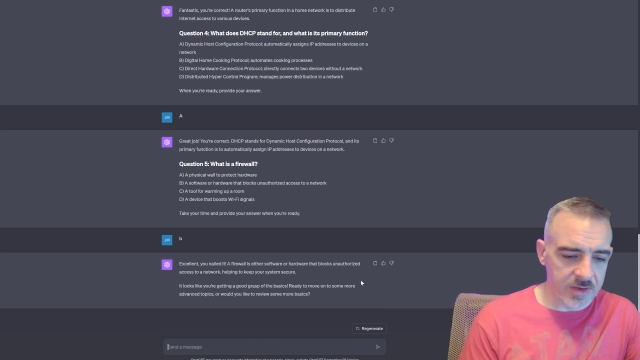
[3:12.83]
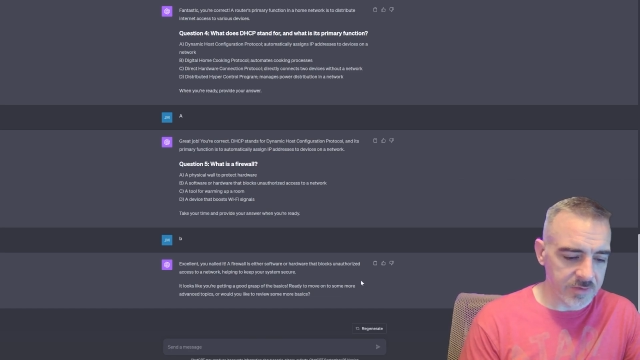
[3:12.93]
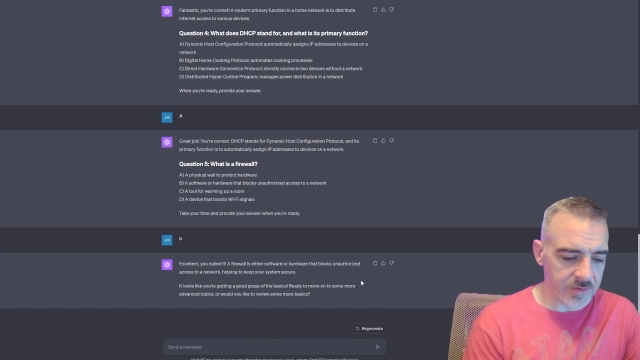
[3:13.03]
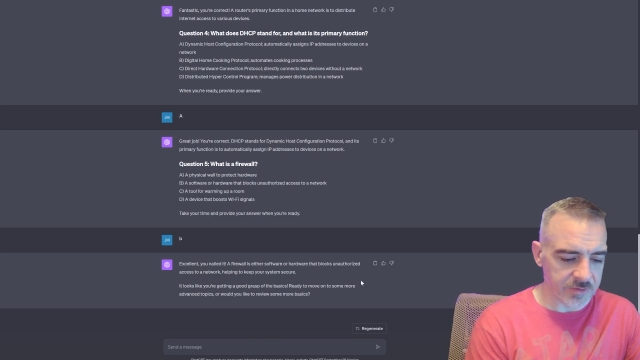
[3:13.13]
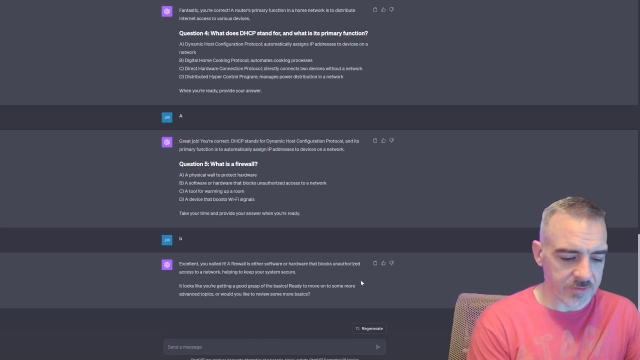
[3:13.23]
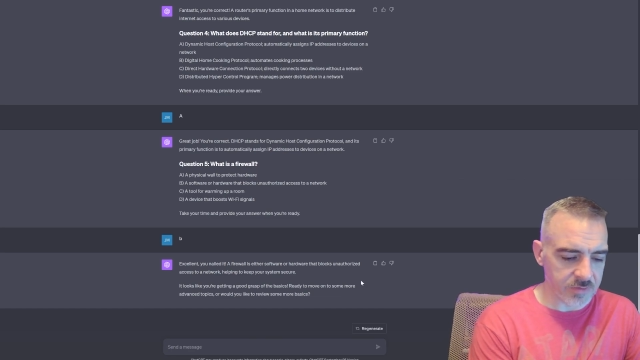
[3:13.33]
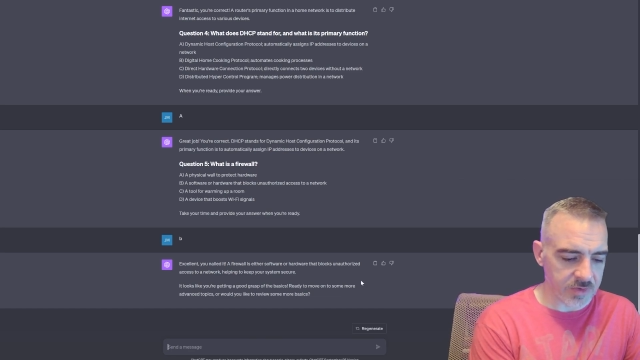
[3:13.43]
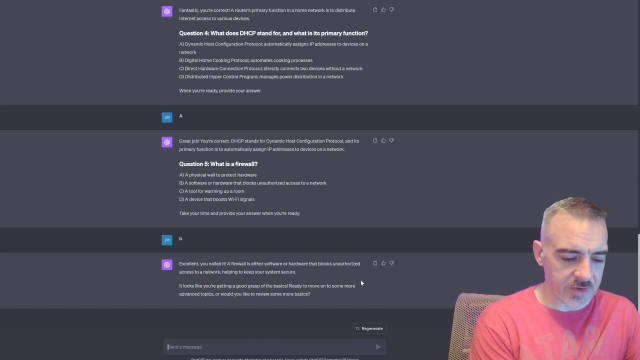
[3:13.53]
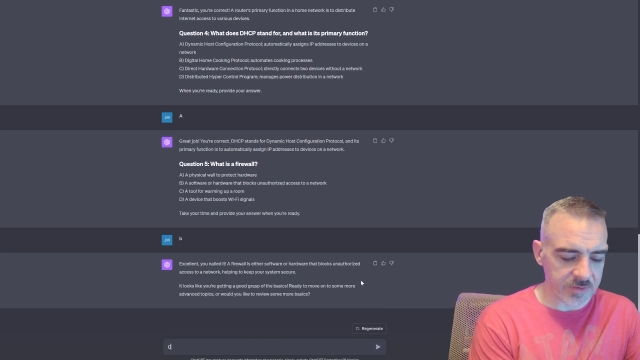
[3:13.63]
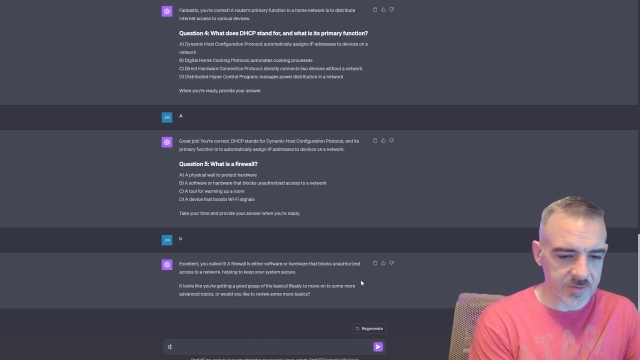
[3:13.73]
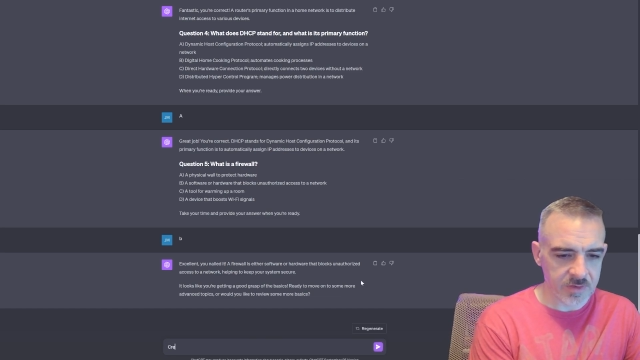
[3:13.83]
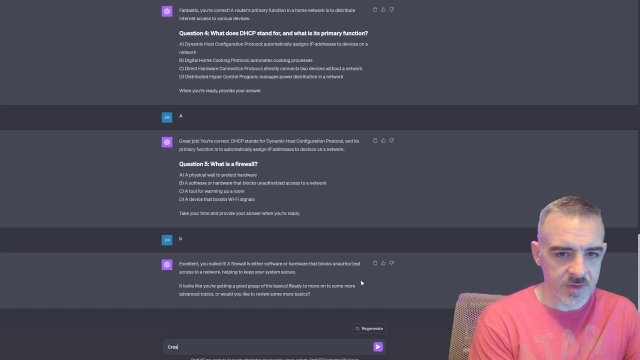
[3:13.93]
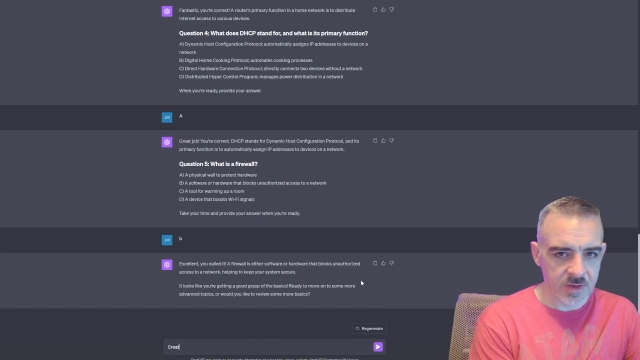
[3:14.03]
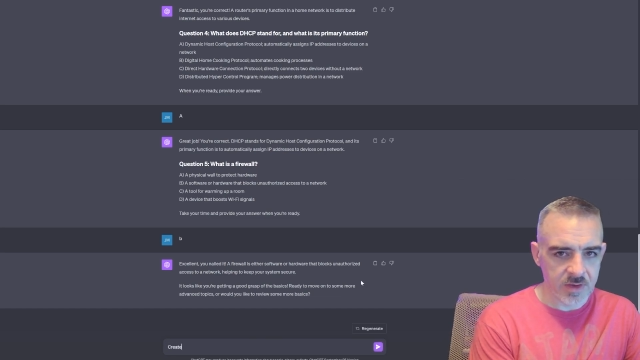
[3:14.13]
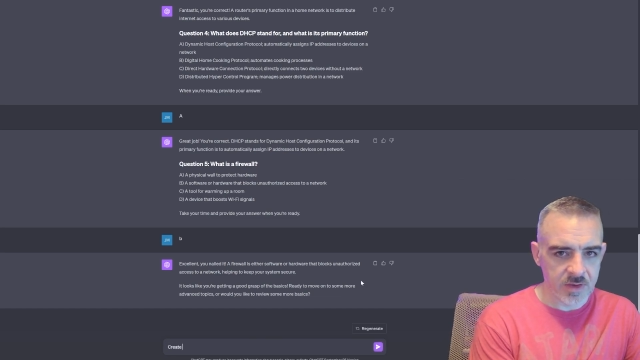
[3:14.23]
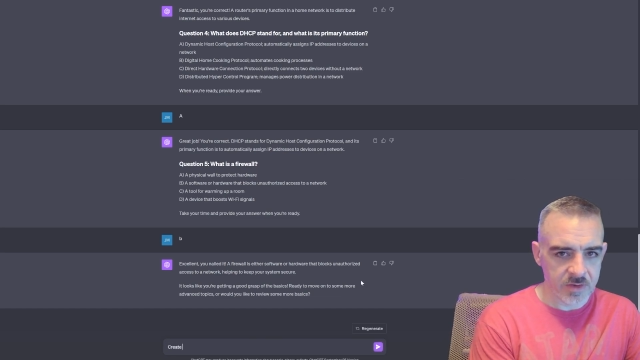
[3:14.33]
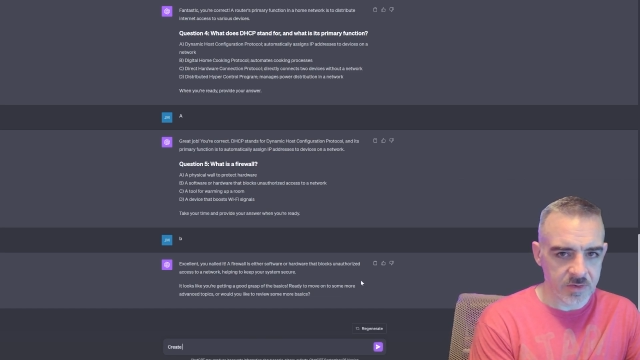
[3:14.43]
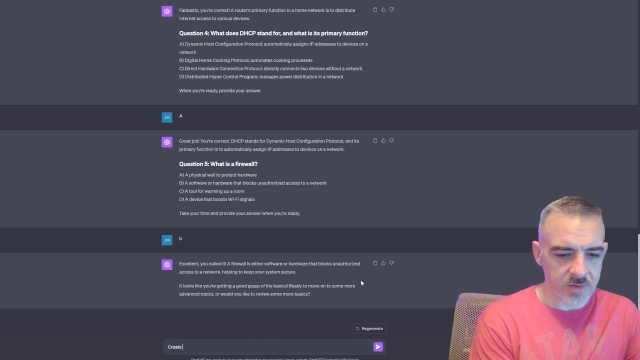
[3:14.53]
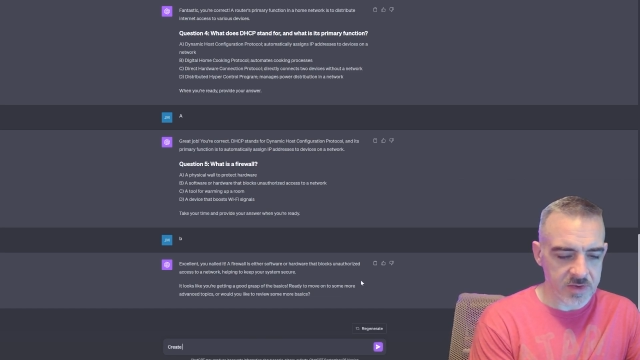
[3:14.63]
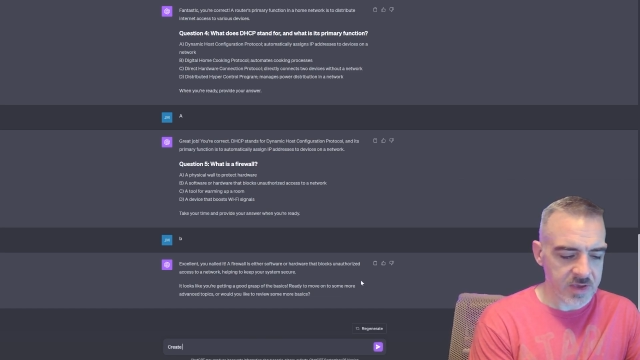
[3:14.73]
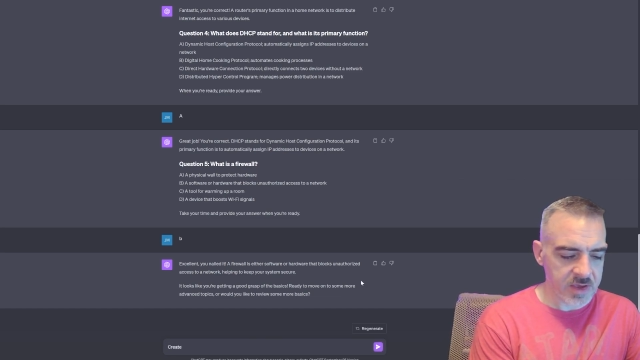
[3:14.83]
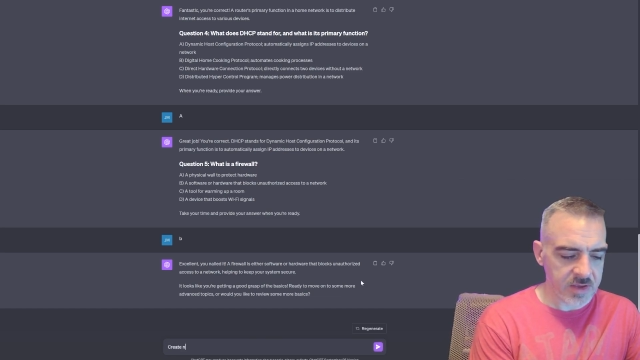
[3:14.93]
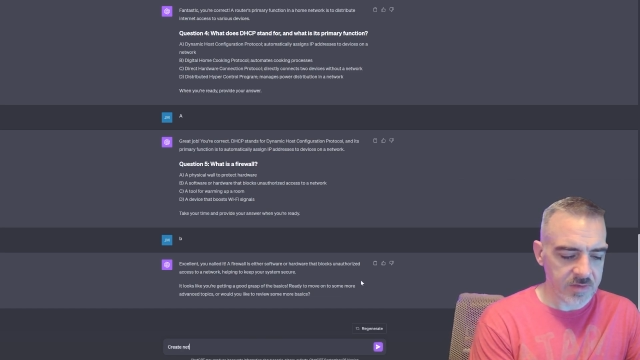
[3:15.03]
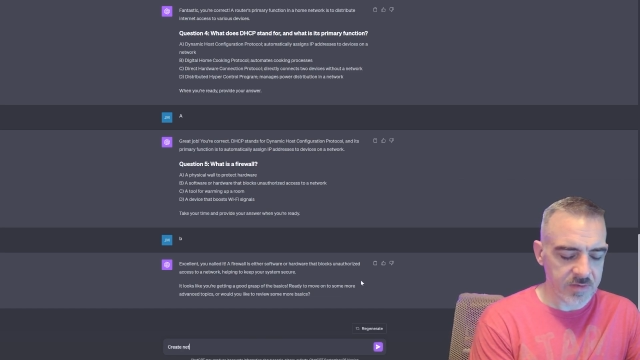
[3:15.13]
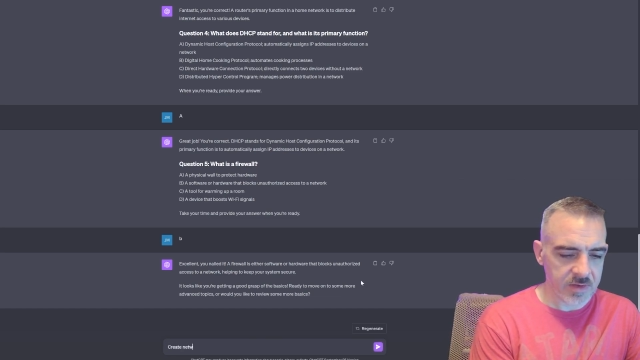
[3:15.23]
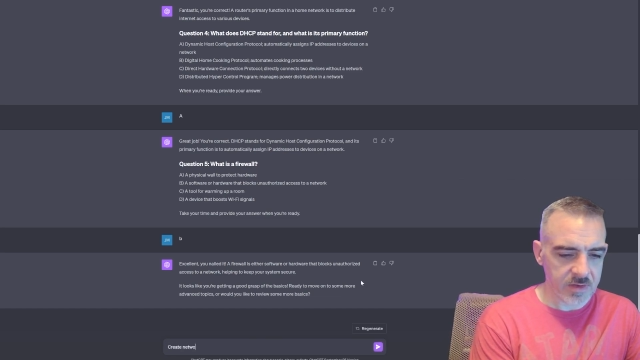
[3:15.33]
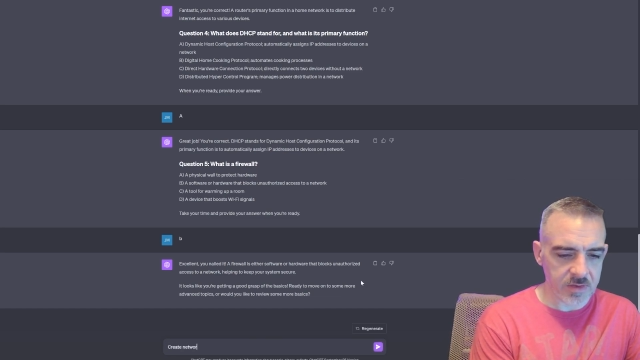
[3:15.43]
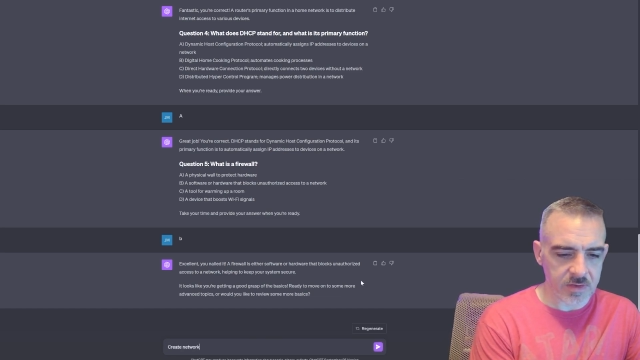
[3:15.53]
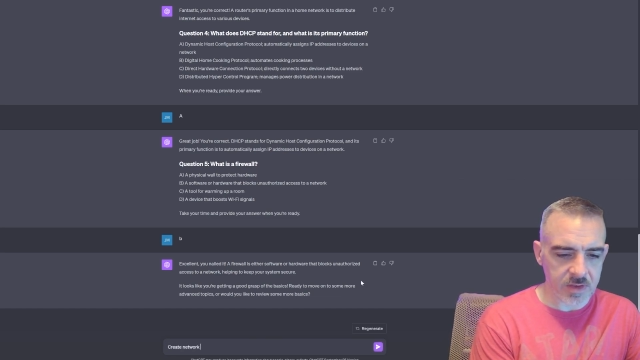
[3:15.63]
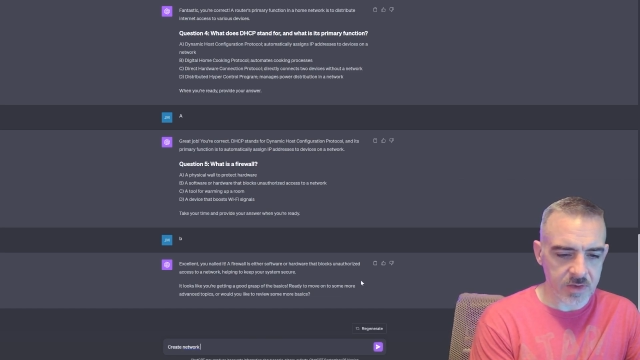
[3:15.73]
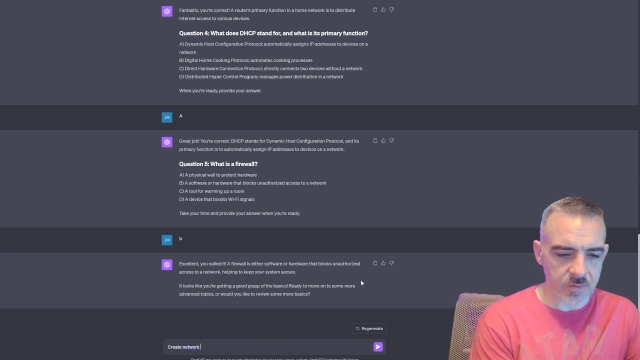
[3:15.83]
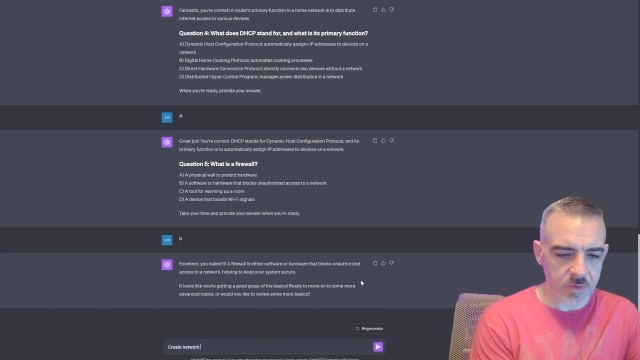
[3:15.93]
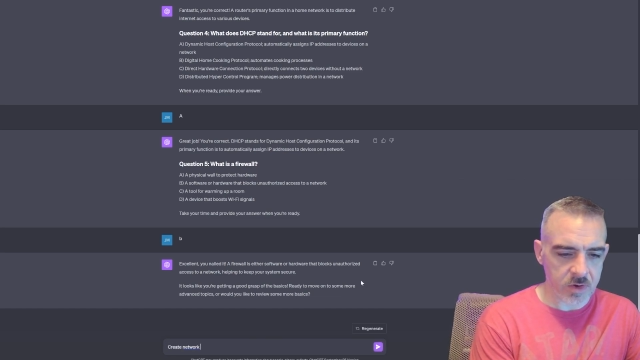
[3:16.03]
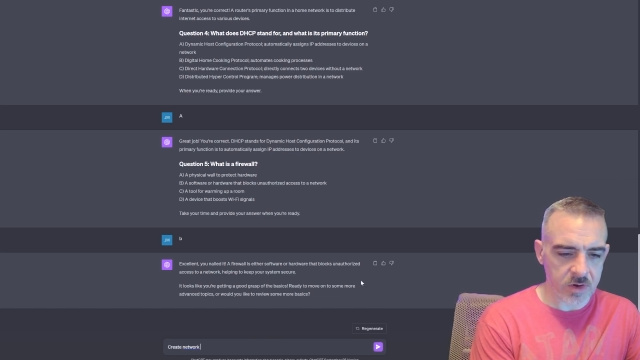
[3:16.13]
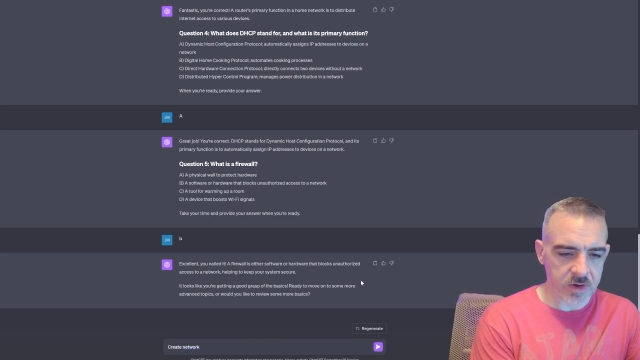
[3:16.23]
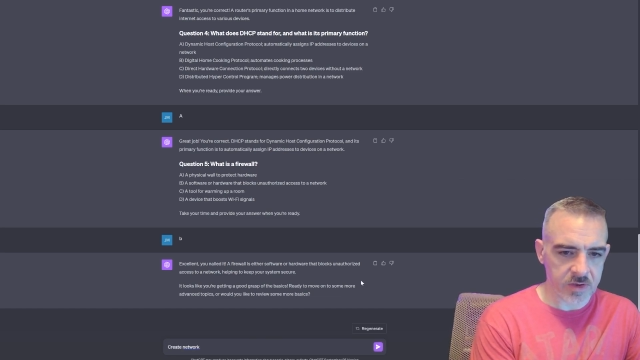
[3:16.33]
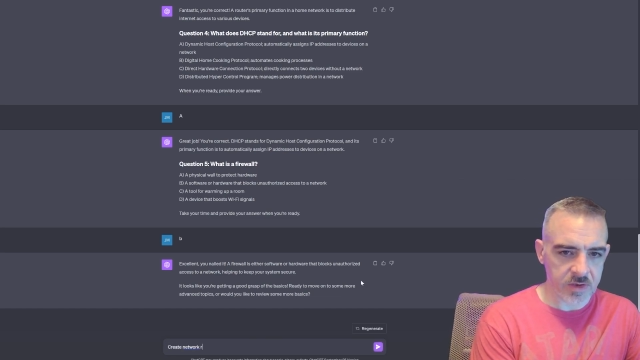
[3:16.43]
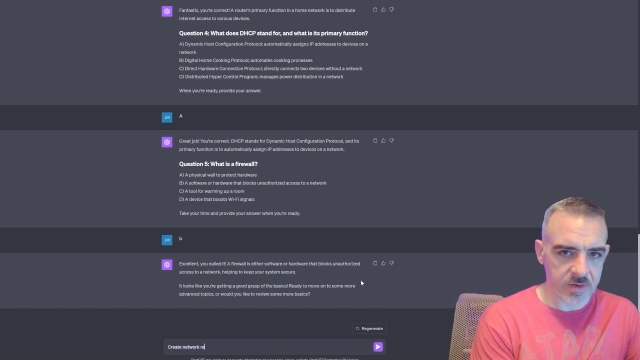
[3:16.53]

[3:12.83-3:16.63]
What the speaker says: So let's do this. Create network